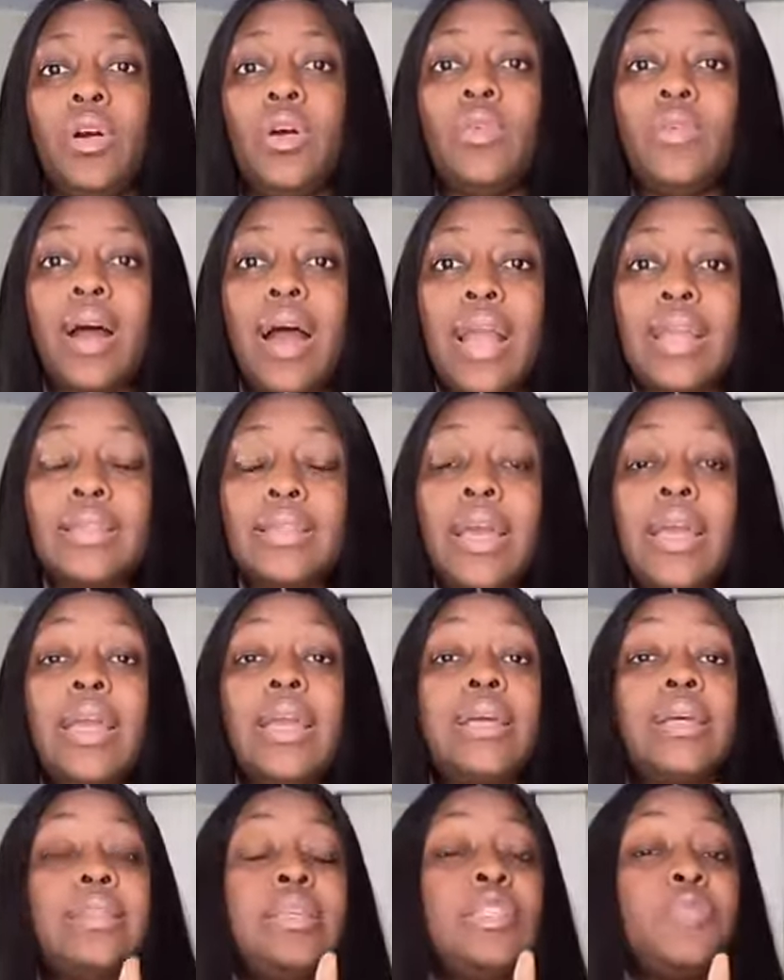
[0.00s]
All right,
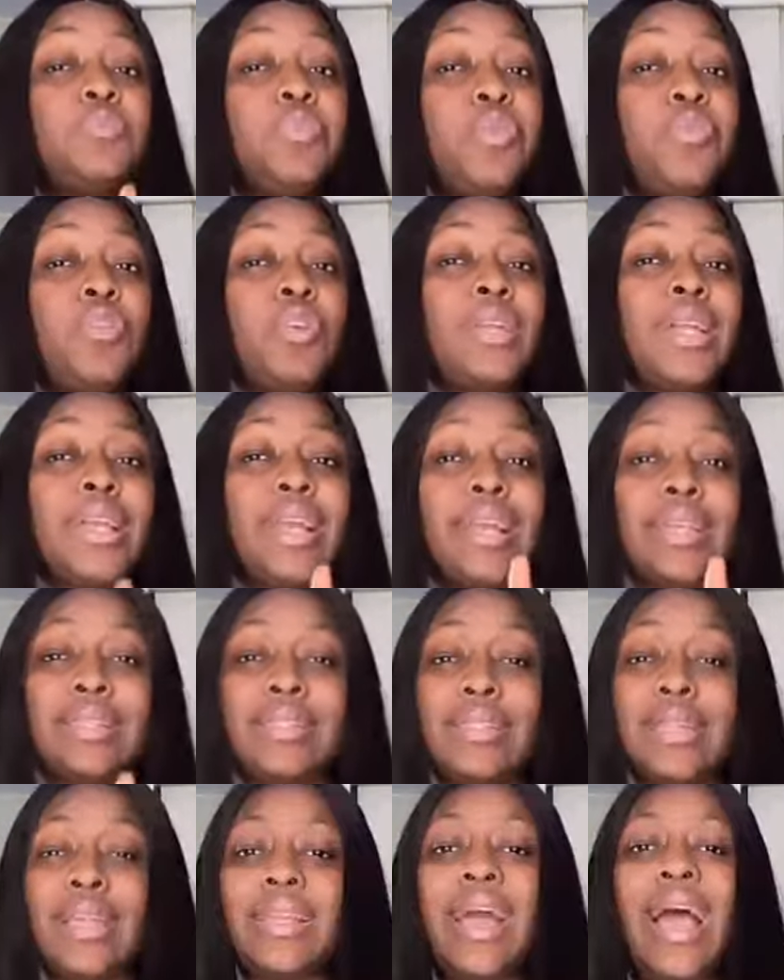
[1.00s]
this period, like
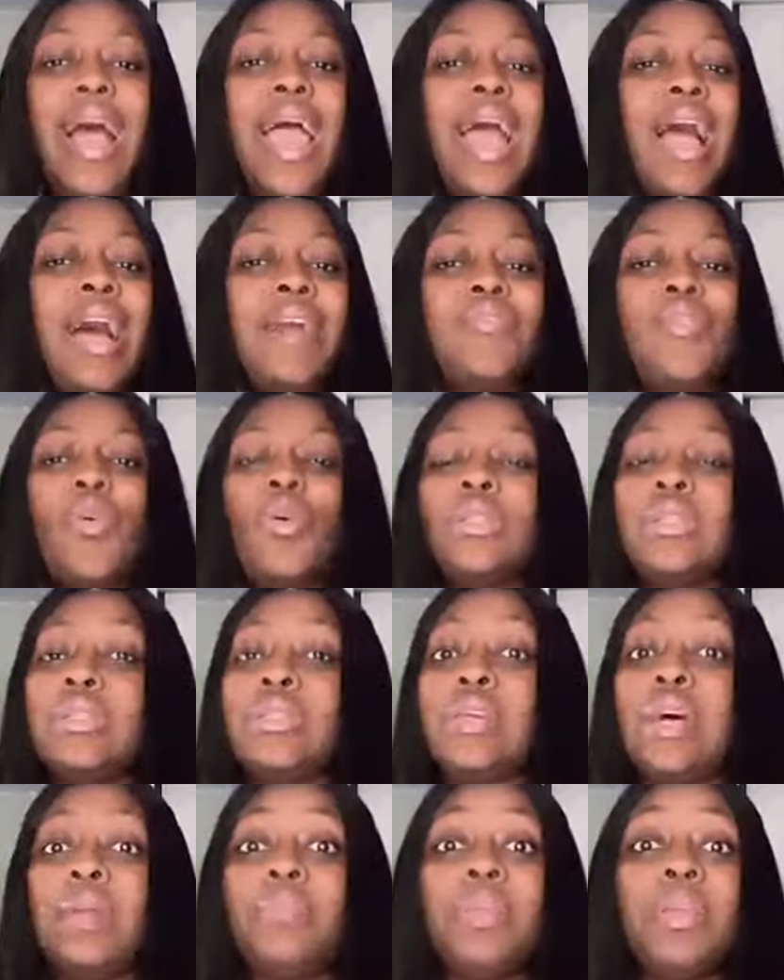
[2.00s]
I said, I have all
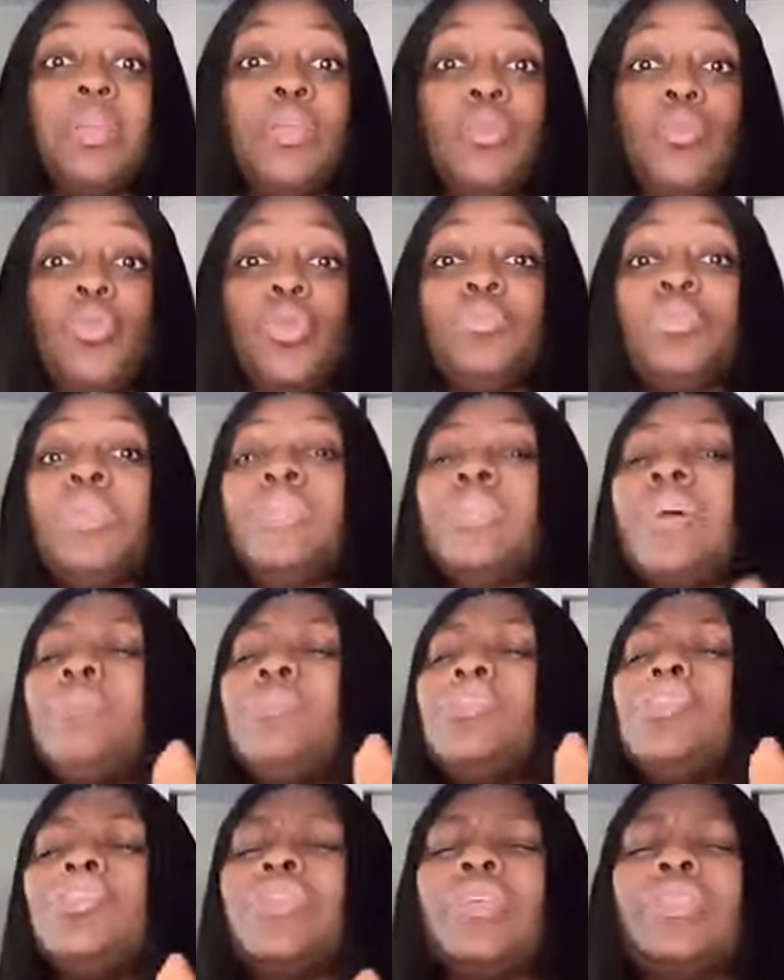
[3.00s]
the time in the world. Please
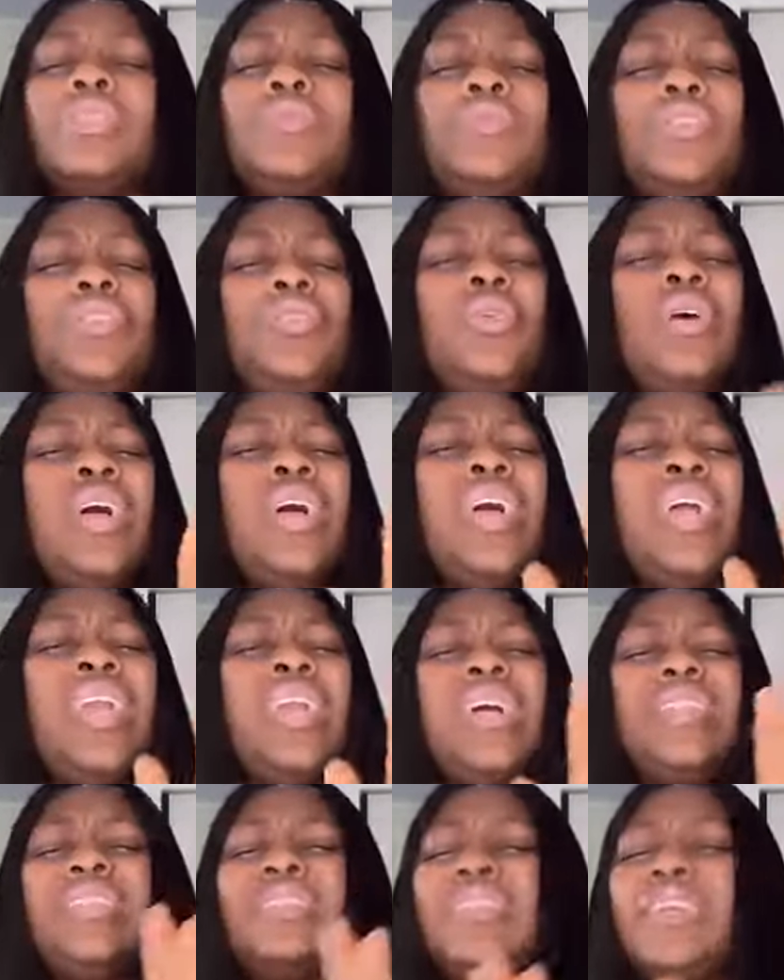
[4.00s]
help me share this video.
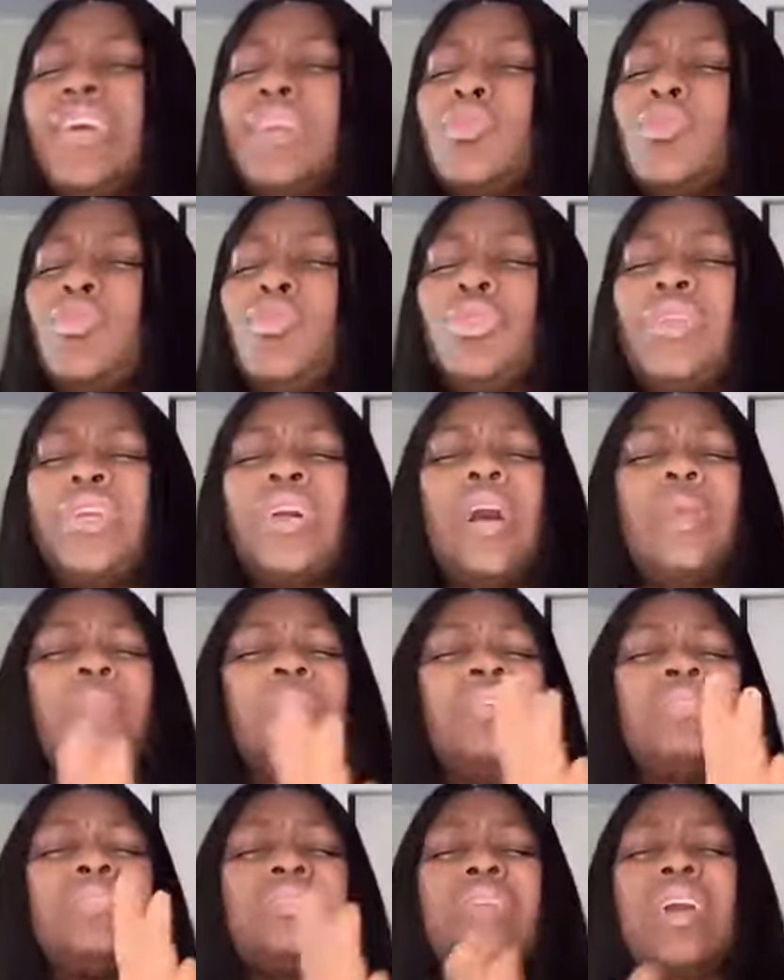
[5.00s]
Let it get to
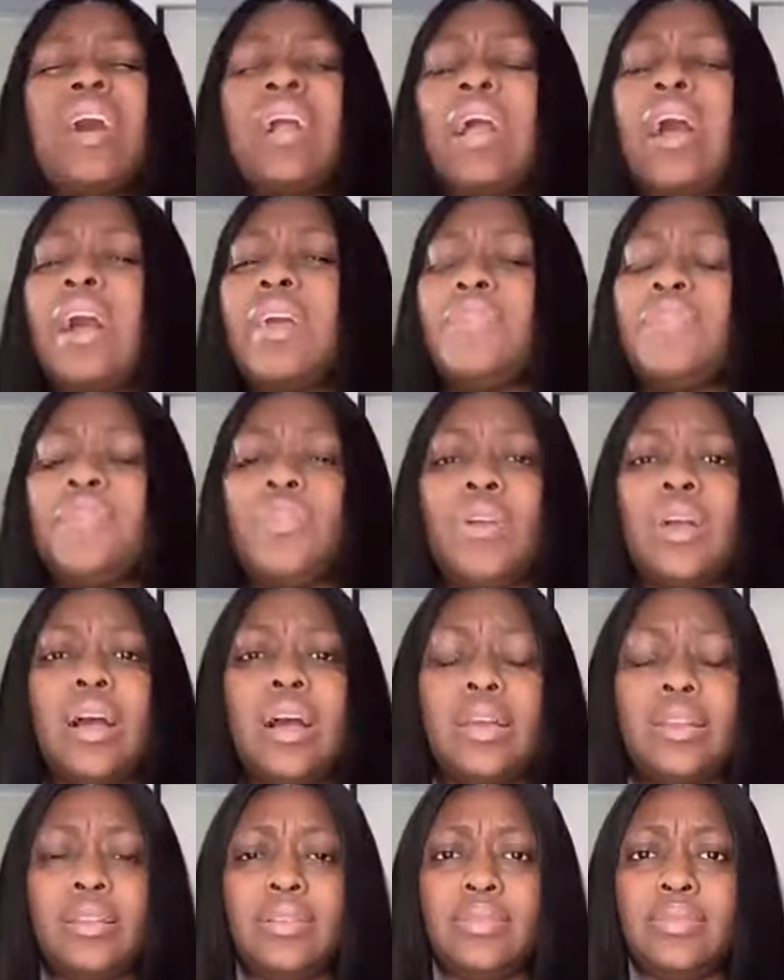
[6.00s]
Monica. Please tag her if you
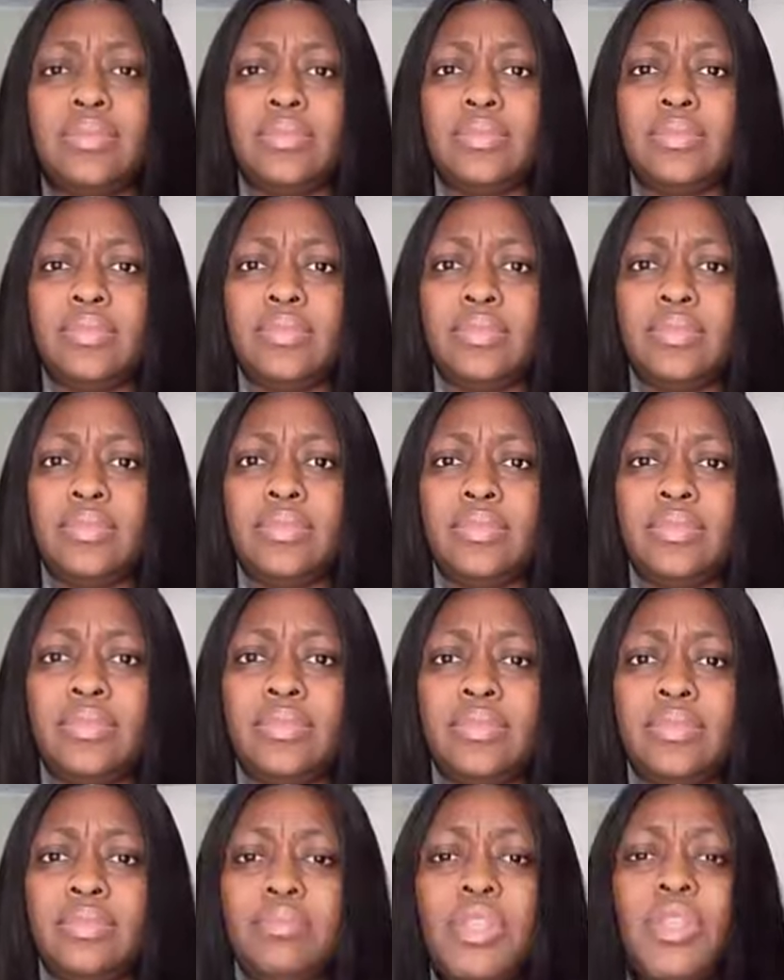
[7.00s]
can,
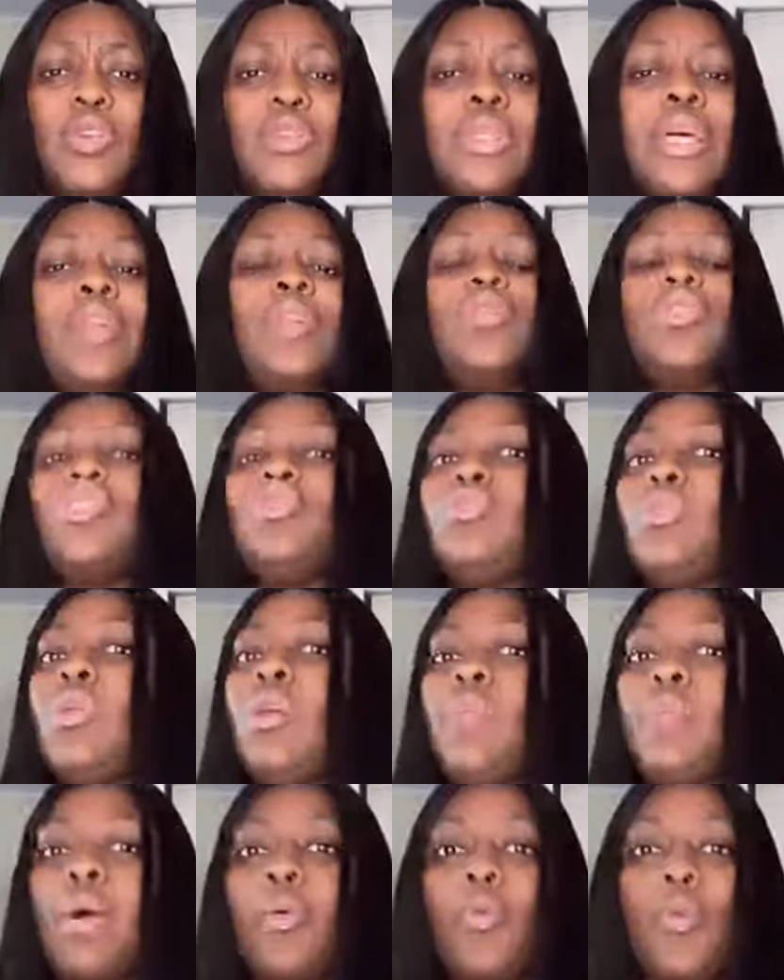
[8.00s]
because I know she
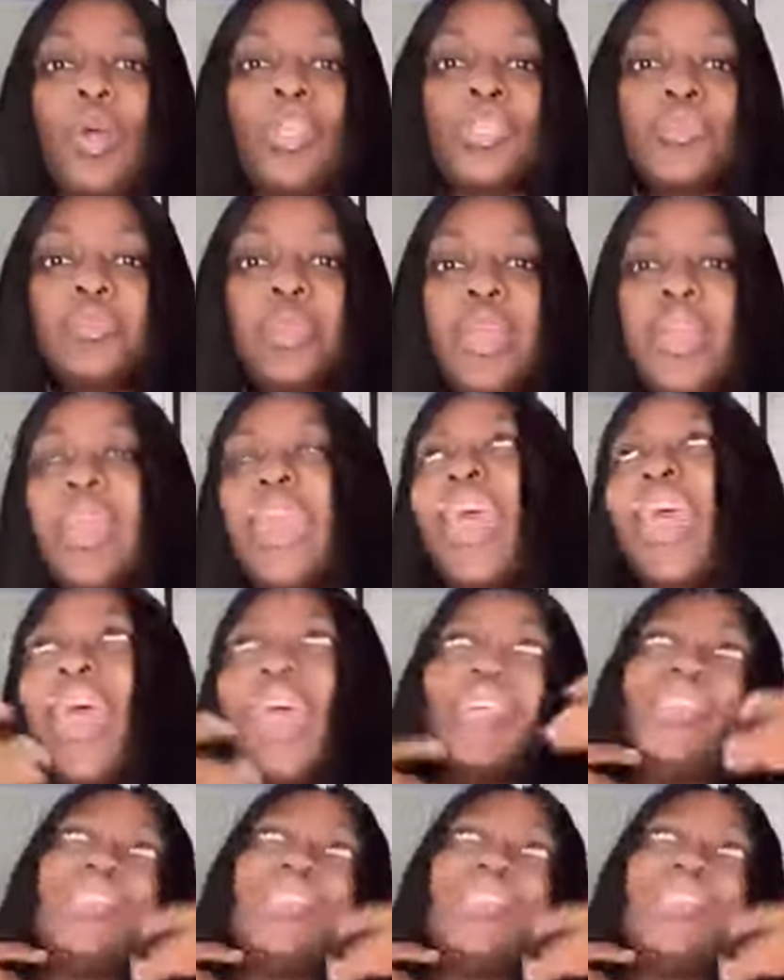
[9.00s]
will come and watch me